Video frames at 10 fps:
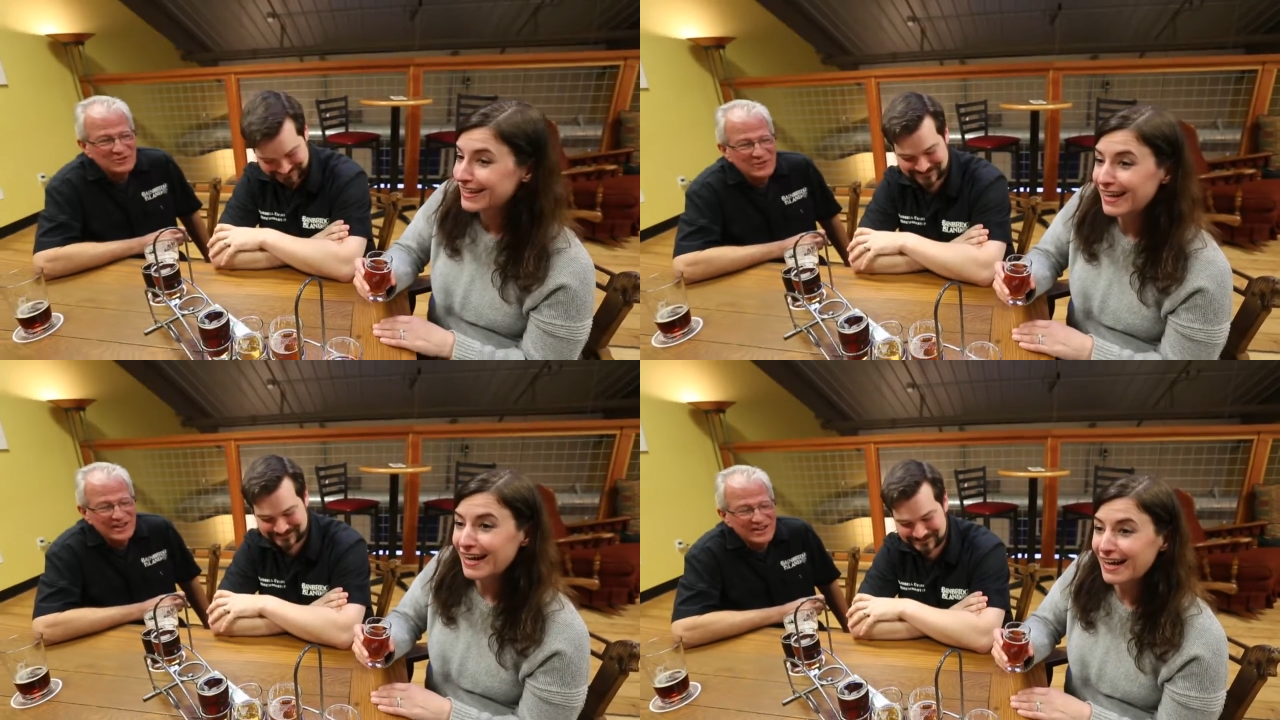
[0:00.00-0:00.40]

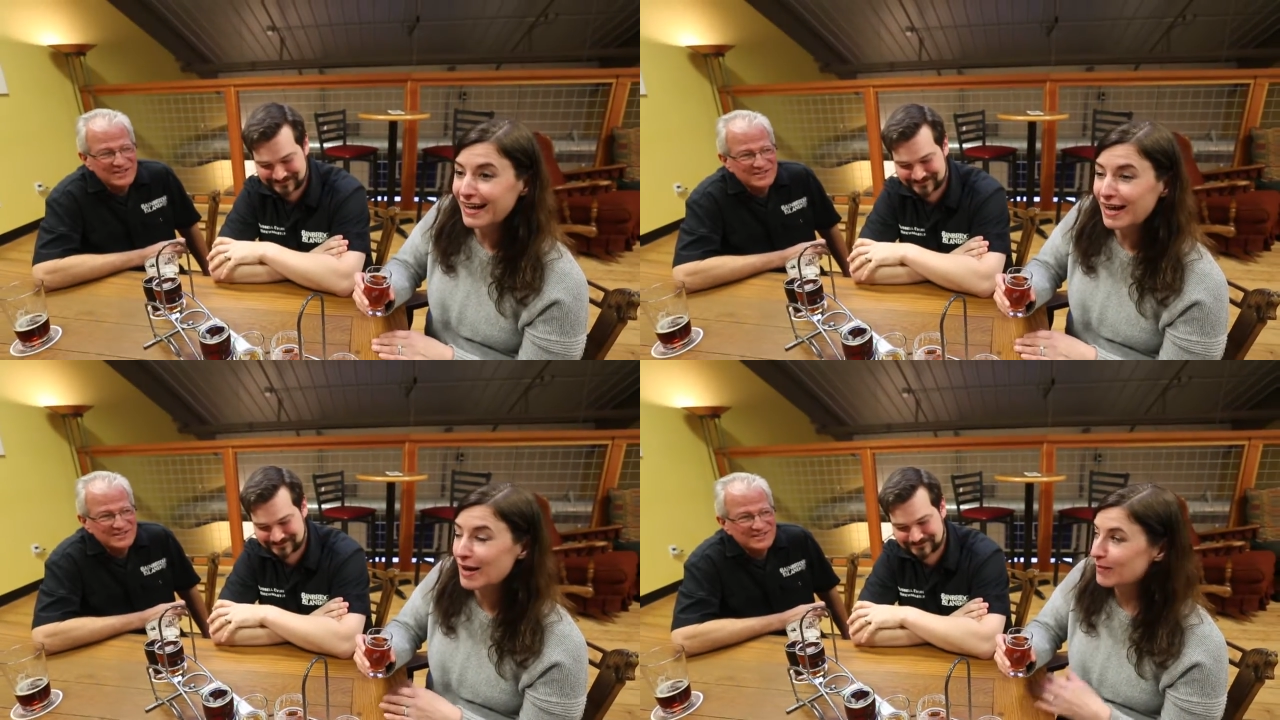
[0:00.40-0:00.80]

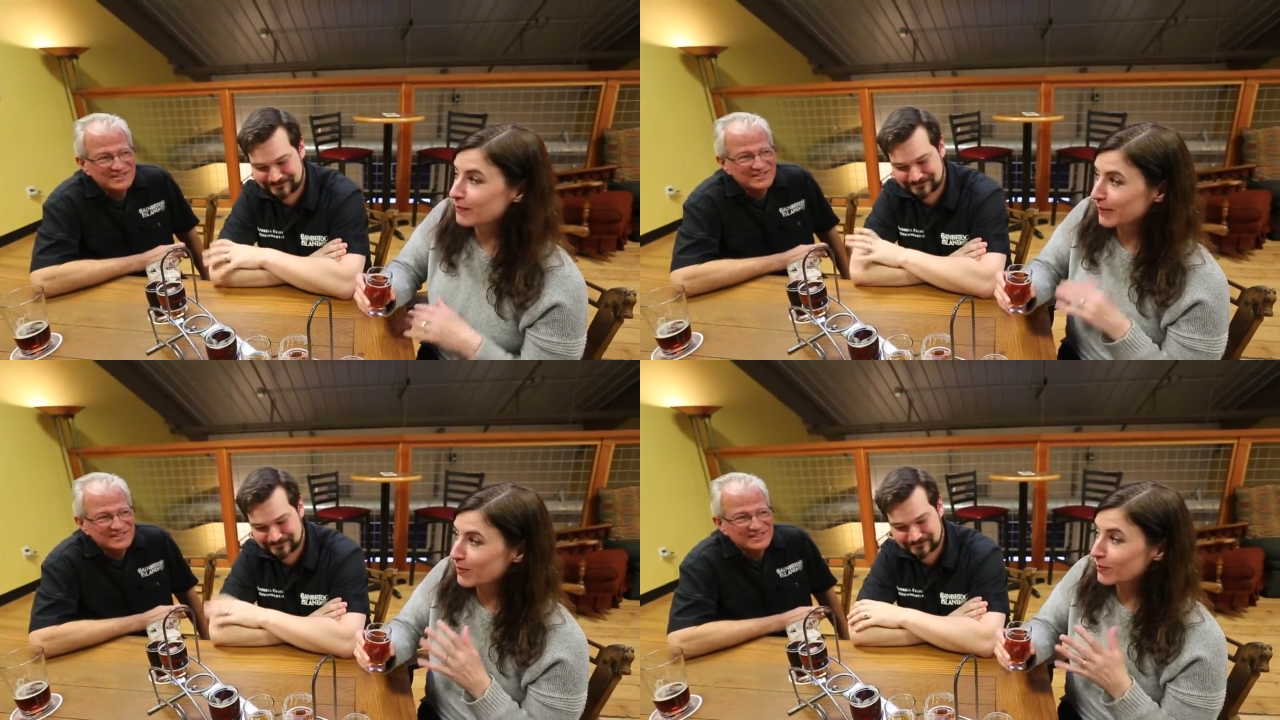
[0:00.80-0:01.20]
Speaker 1: Thanks. Um,
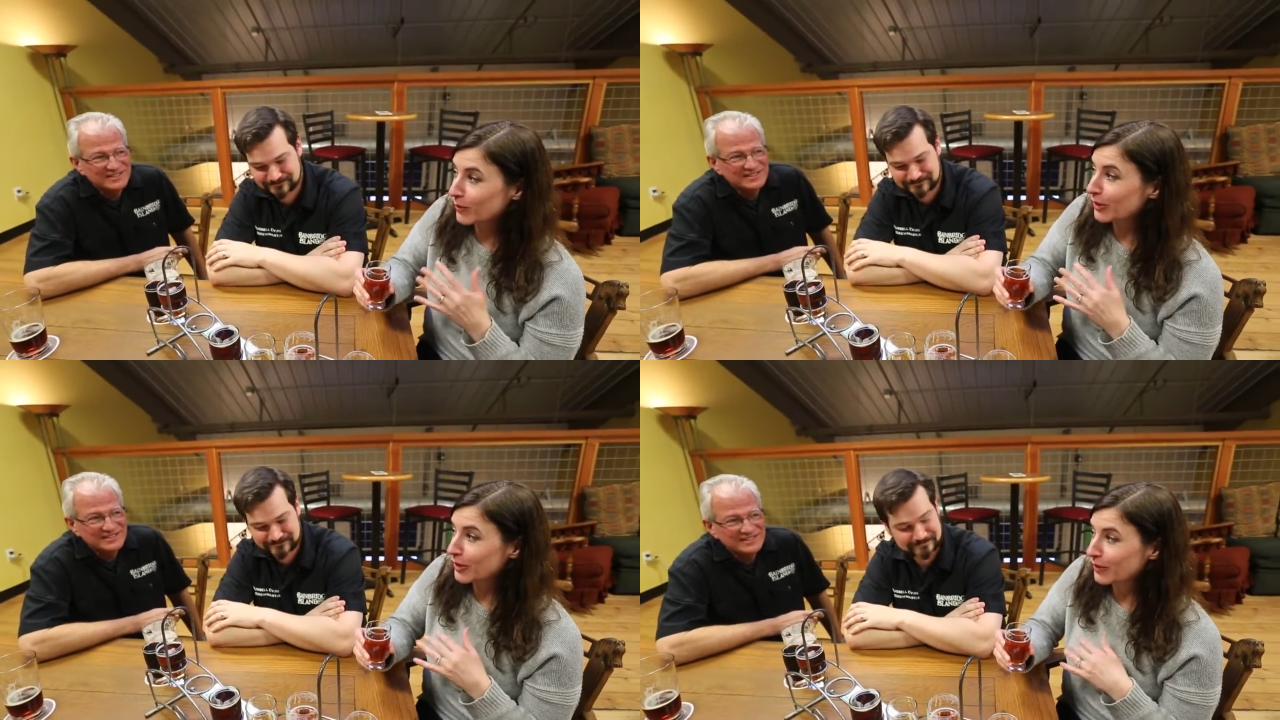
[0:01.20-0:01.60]
but I will
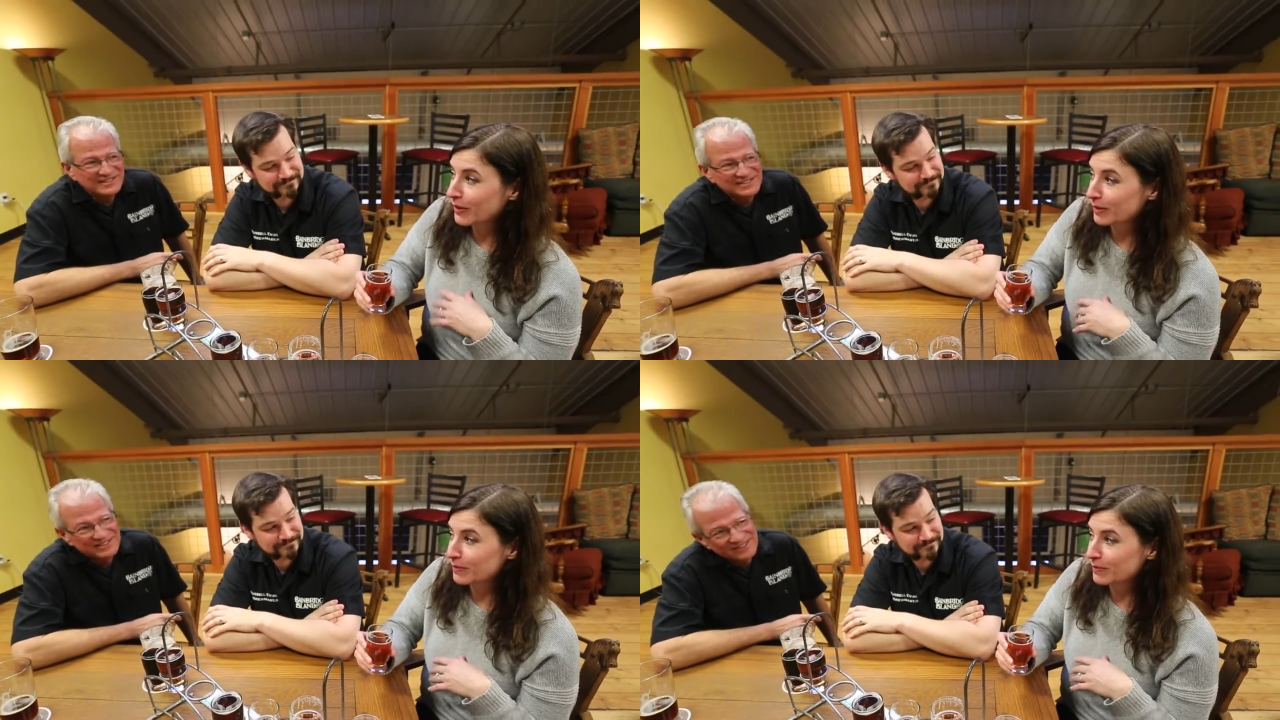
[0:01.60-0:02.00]
warn you,
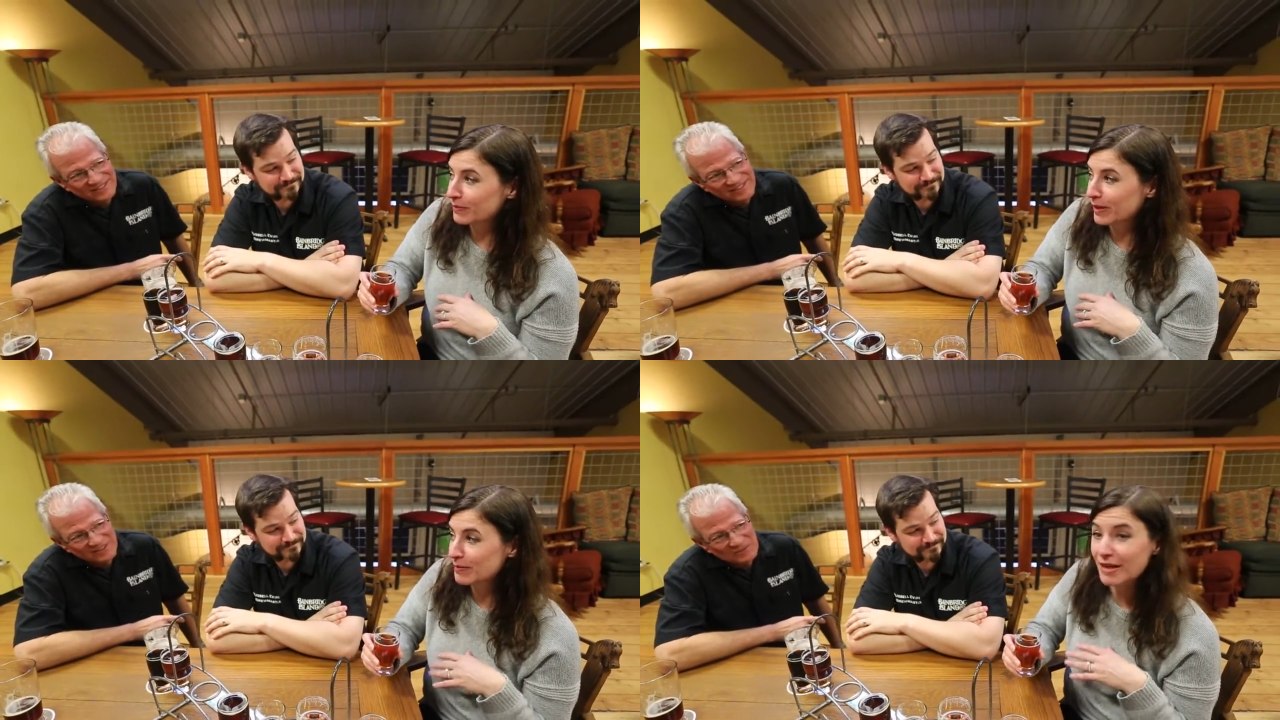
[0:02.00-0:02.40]
I'm,
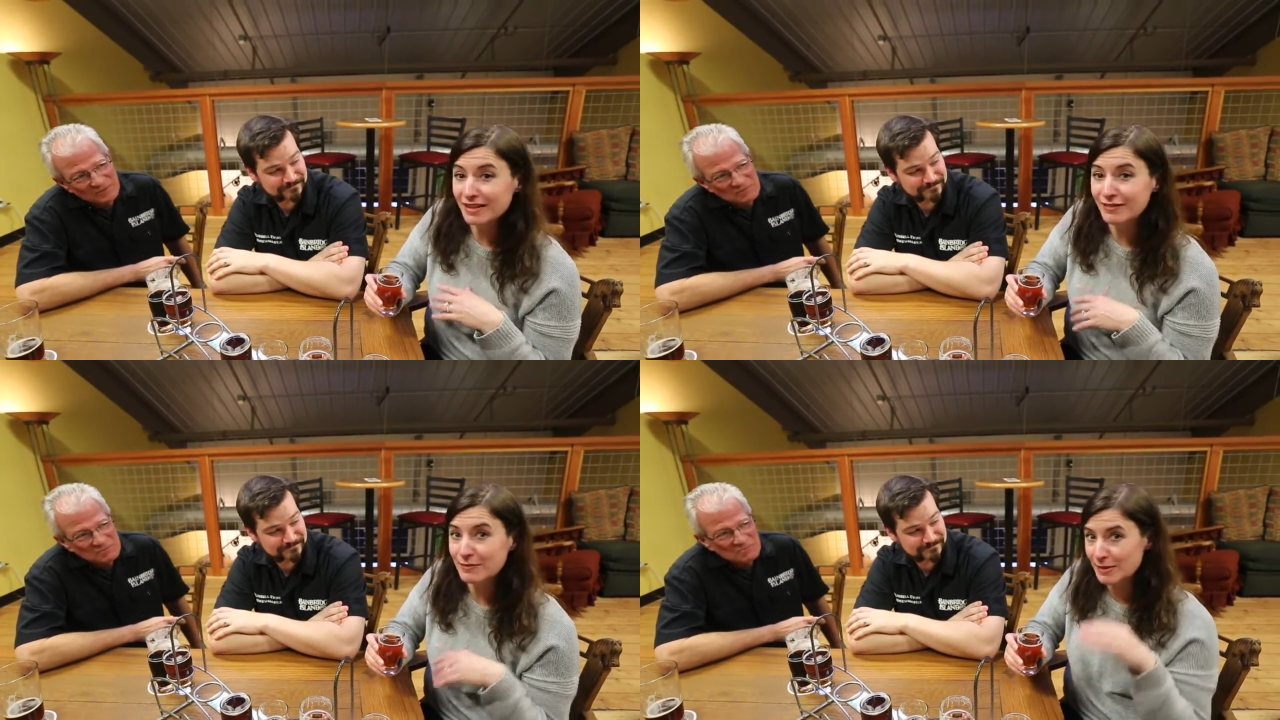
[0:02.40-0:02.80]
I'm not
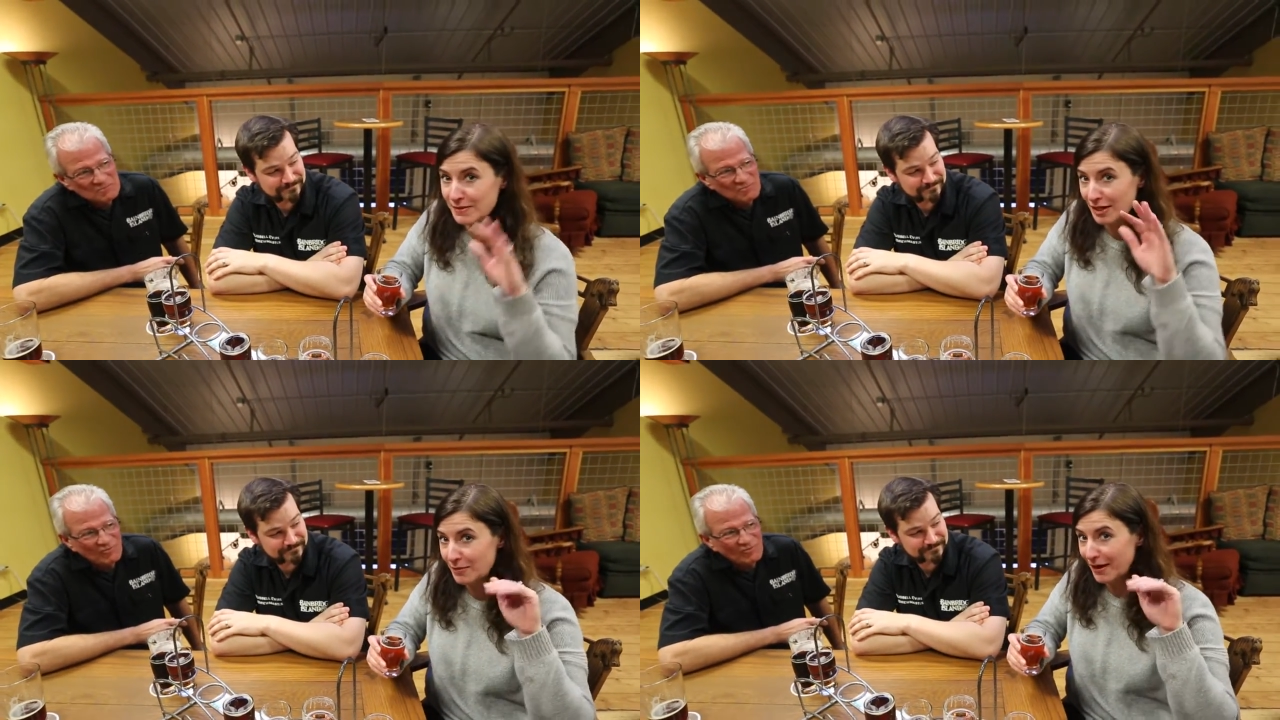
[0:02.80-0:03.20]
leaving, but I'm saying